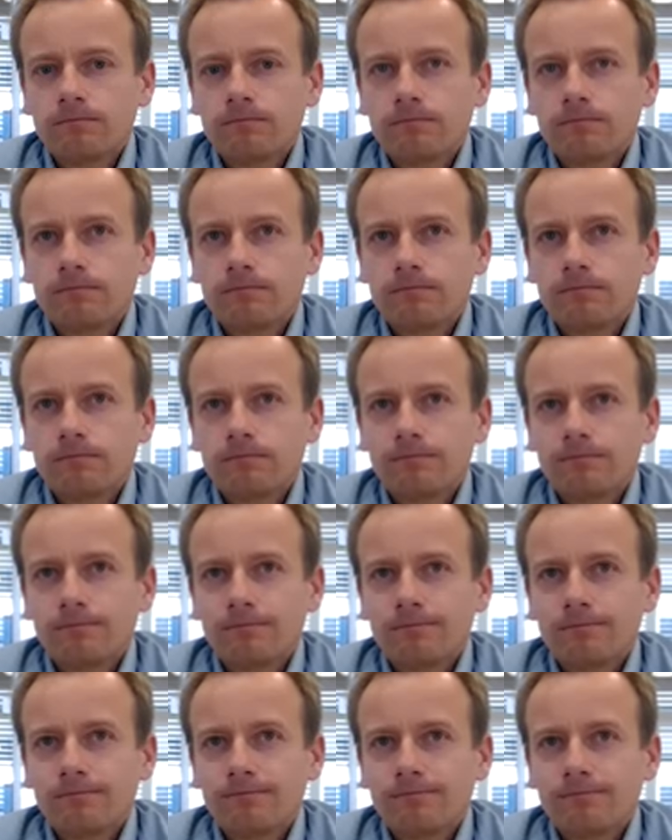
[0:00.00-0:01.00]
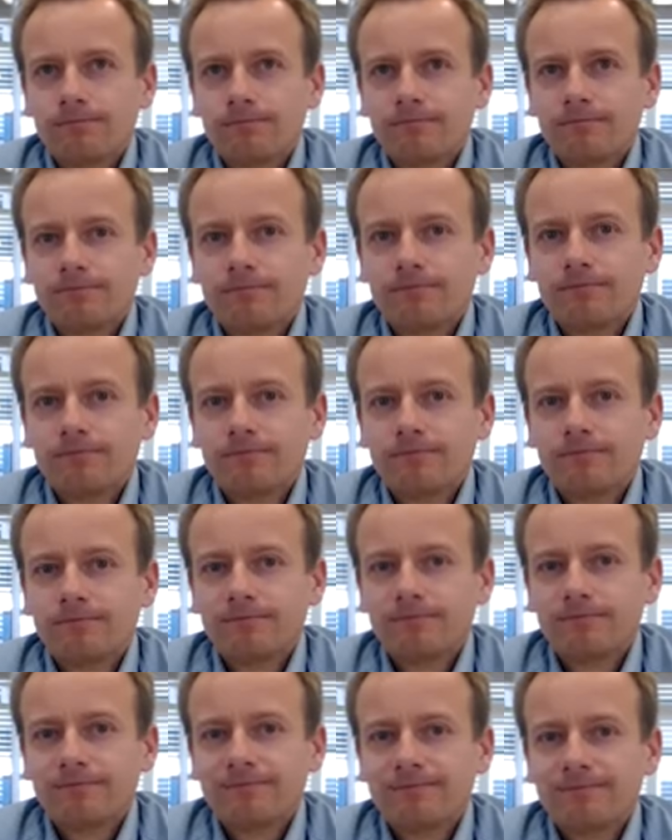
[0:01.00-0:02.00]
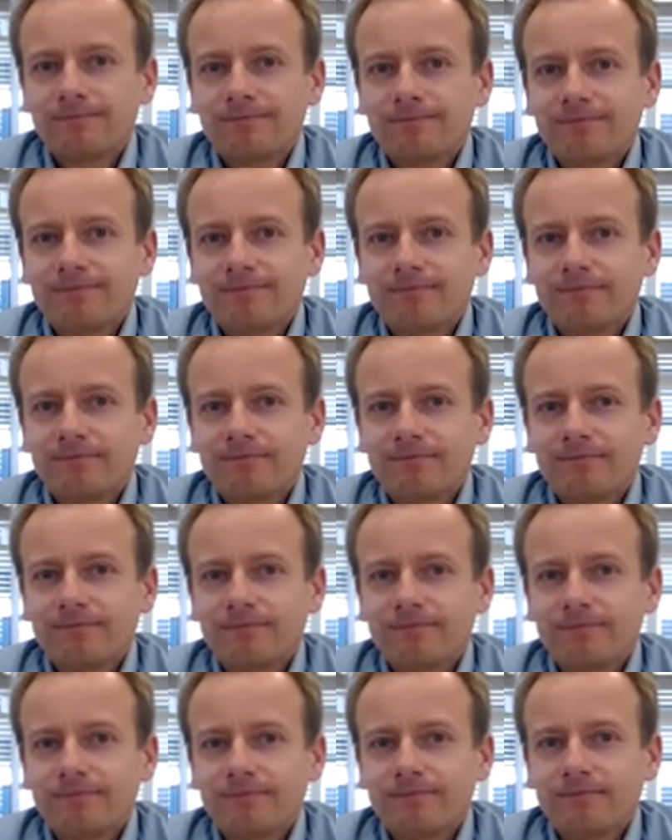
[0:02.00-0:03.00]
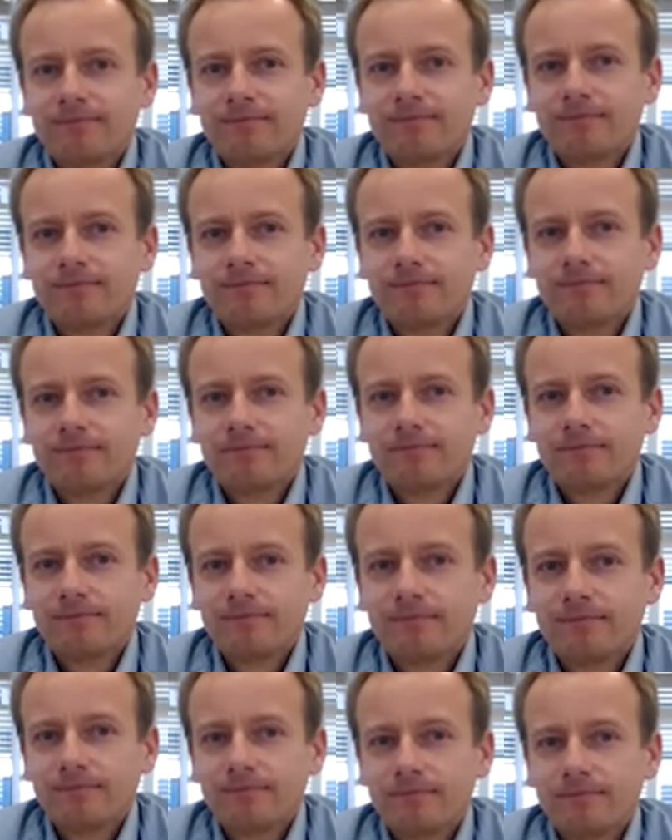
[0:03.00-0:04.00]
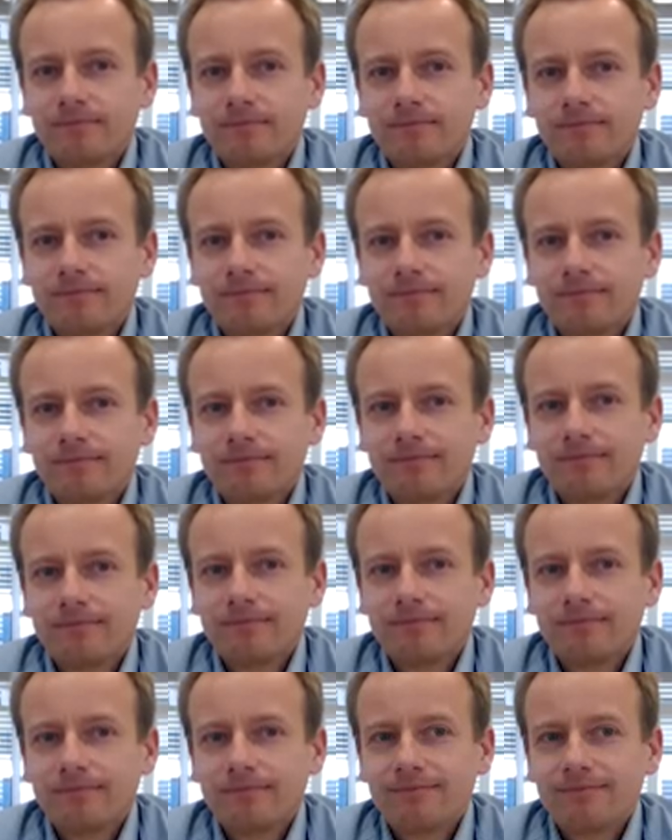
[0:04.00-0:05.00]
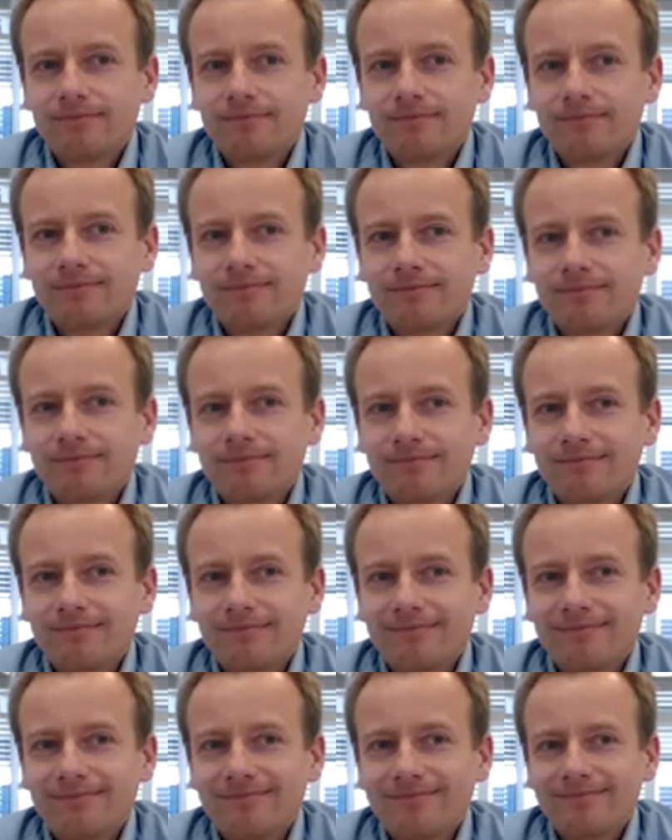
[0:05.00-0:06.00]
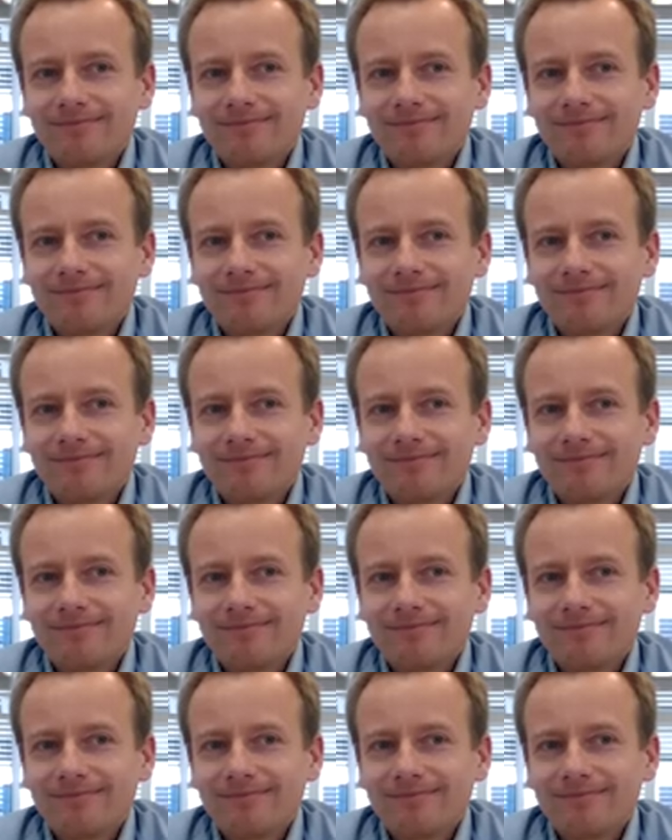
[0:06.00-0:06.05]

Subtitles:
The person shown says nothing.